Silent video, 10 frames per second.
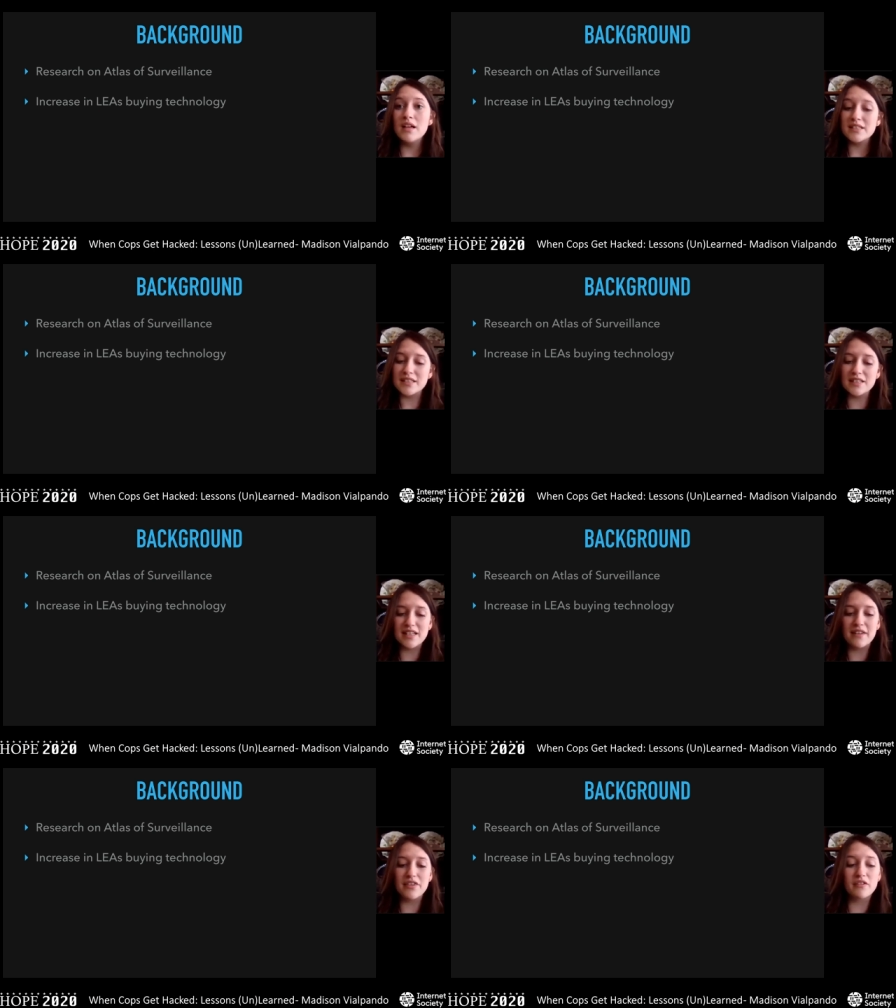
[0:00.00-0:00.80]
Since
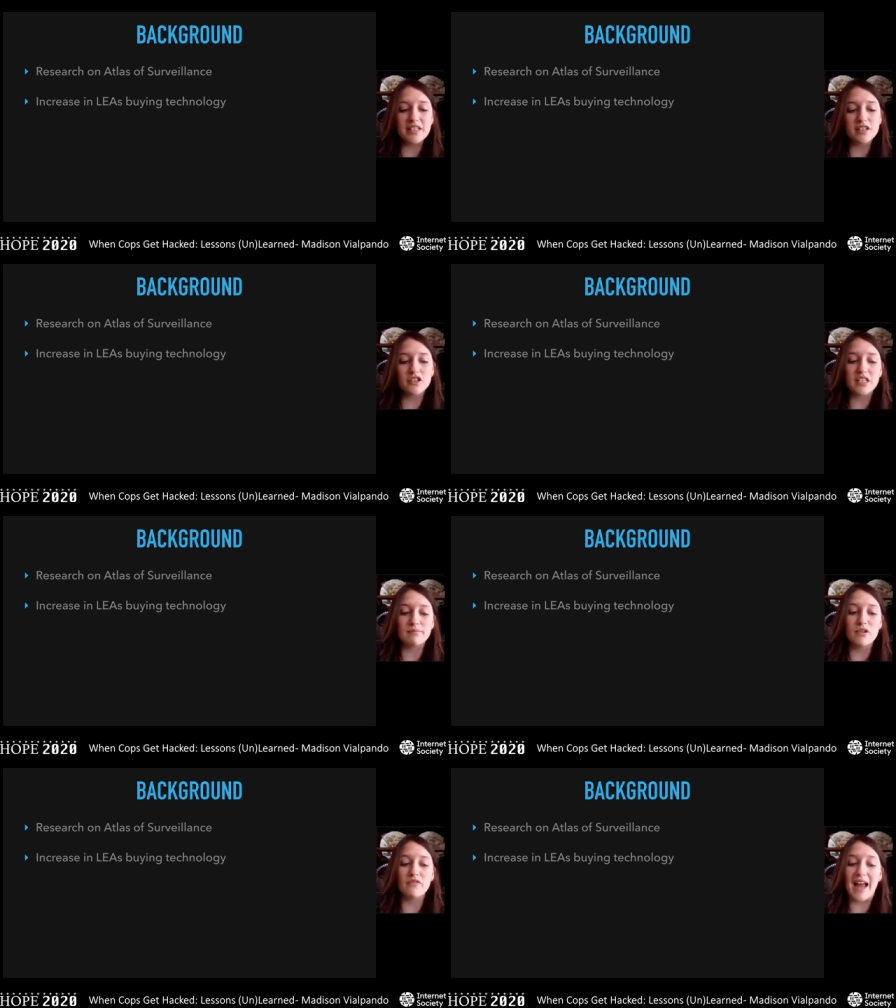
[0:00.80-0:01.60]
then, the research has
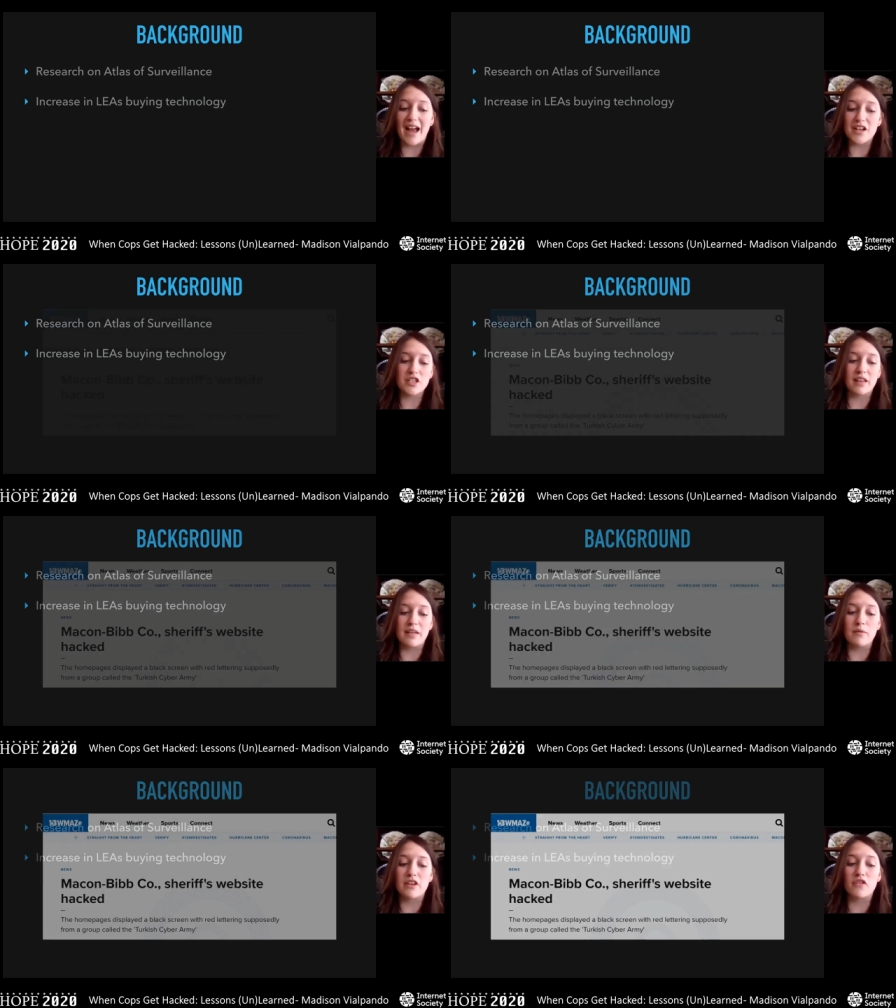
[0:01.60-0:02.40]
moved nationally
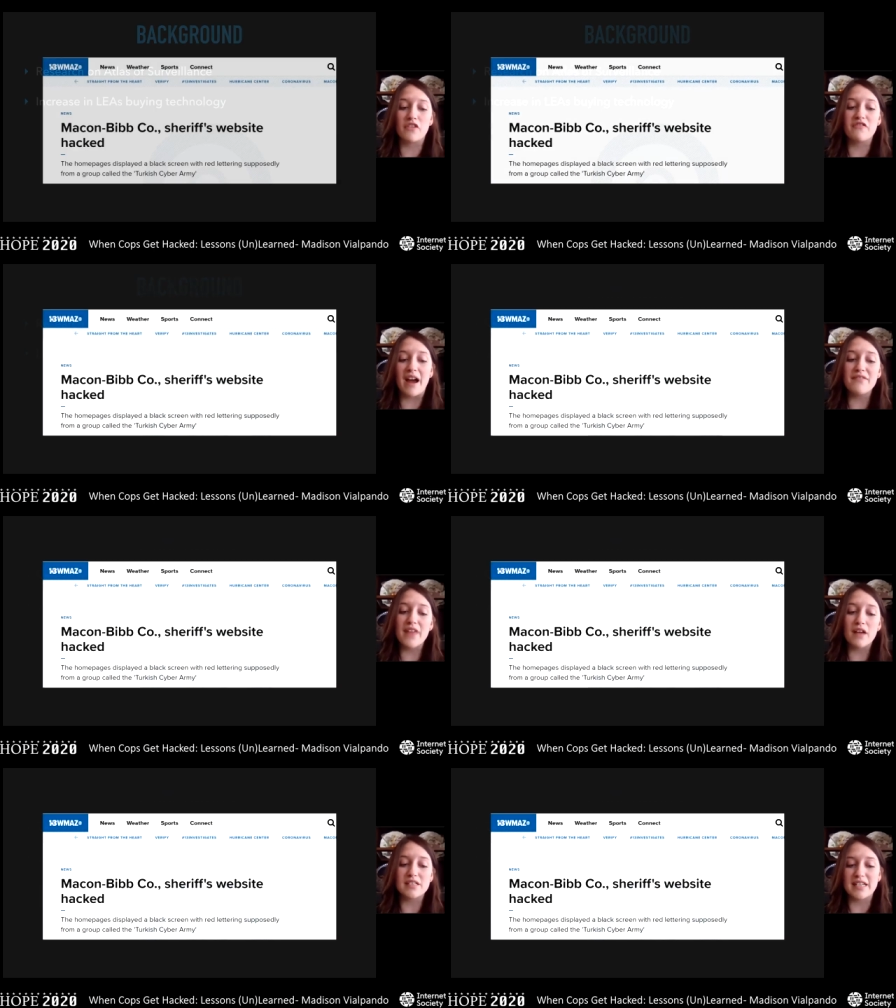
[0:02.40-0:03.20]
with over
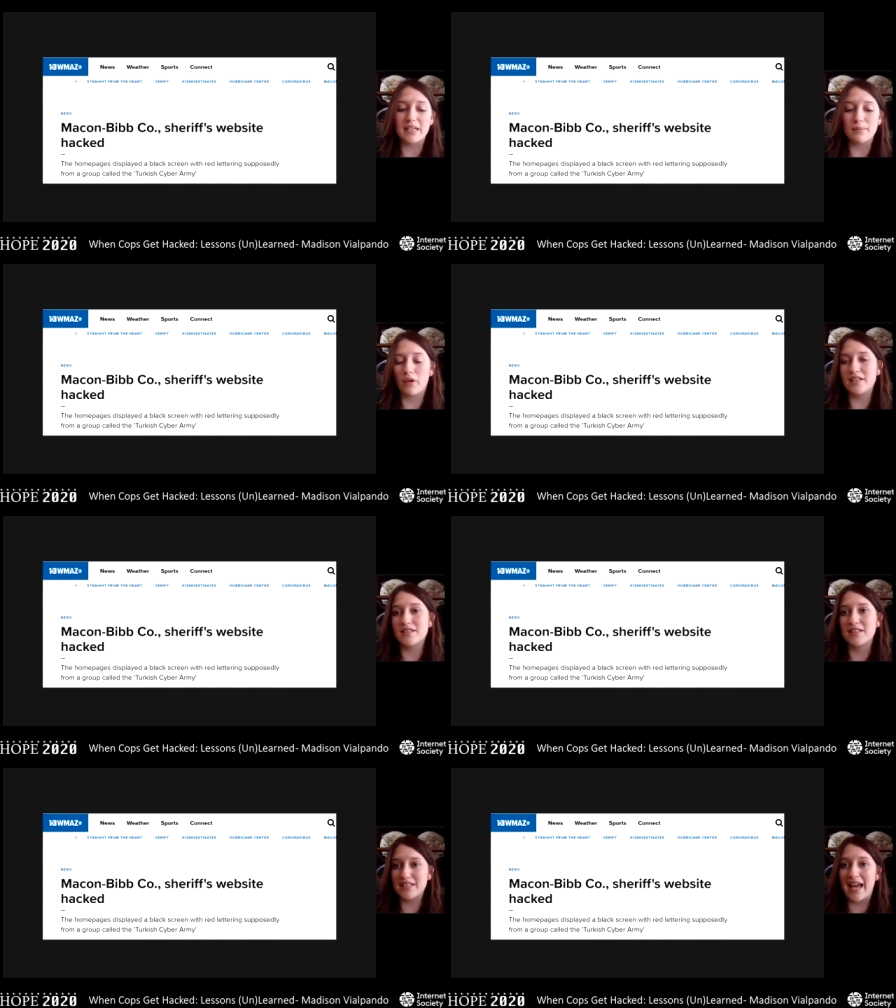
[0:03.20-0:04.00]
5,000 data
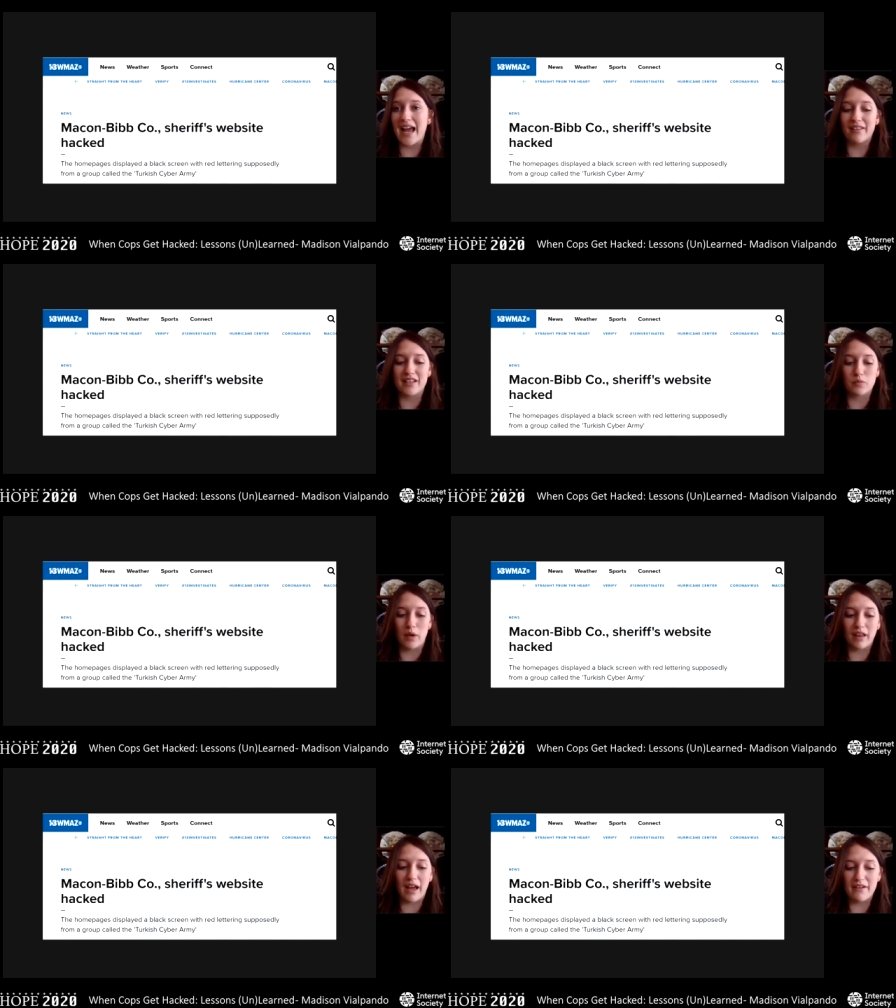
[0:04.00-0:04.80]
points since Atlas
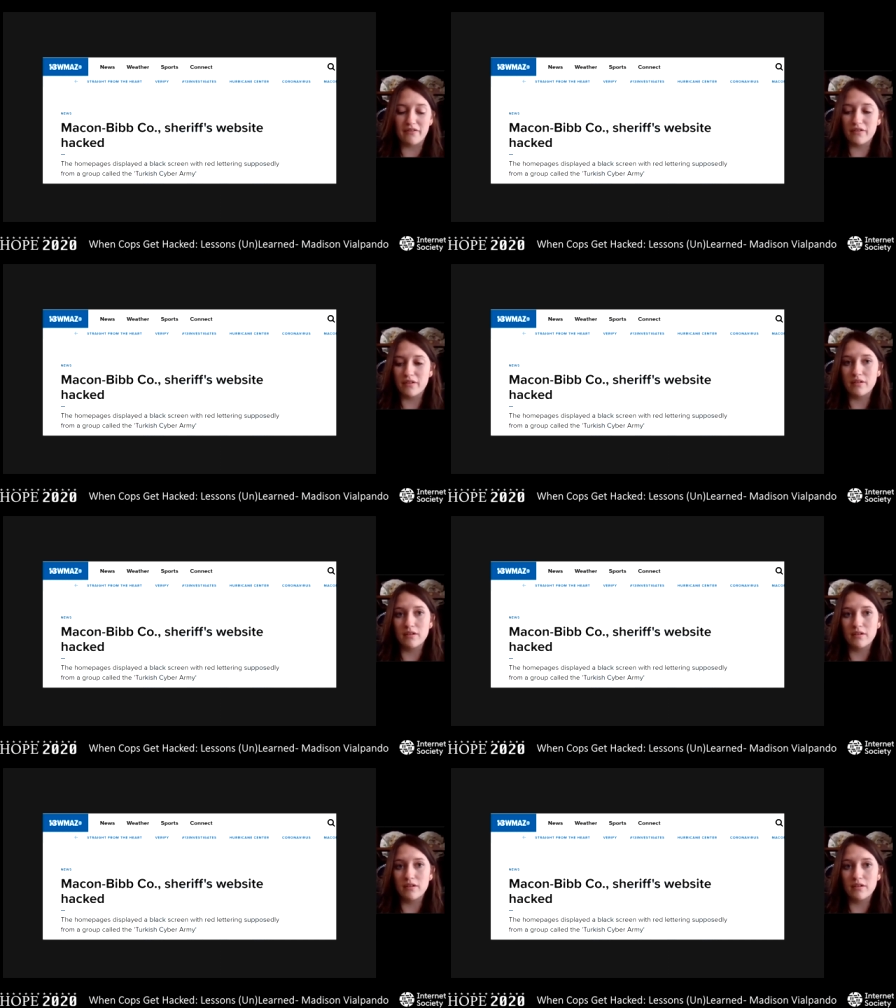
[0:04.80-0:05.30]
went live.